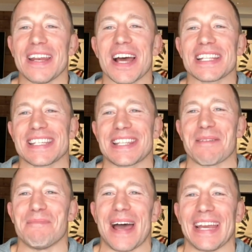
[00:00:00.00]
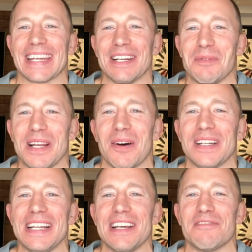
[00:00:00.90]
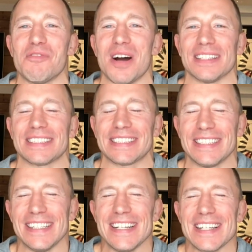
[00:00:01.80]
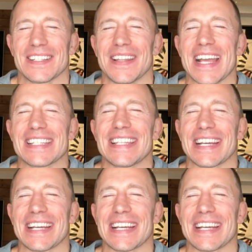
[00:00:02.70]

not step back in? We only live once. So that's the